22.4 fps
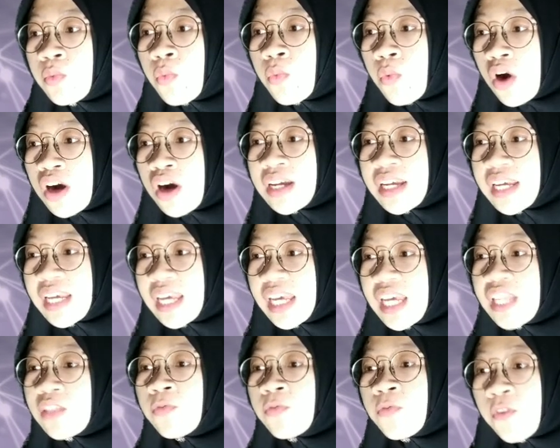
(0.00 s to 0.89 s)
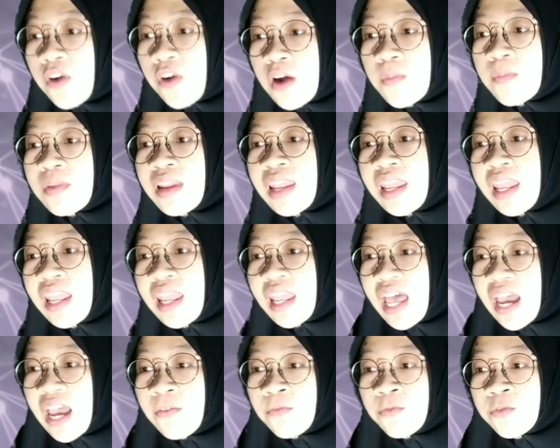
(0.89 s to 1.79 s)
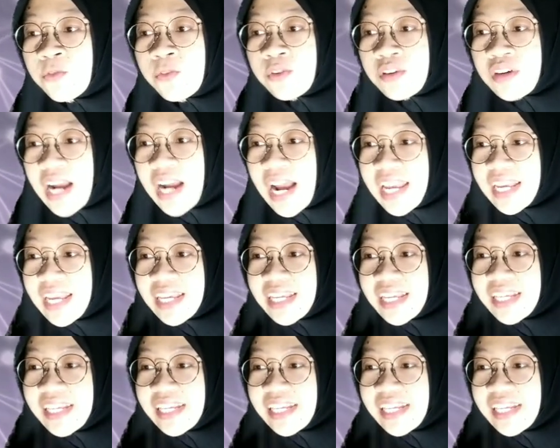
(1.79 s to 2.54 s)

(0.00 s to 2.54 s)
work it from left to right.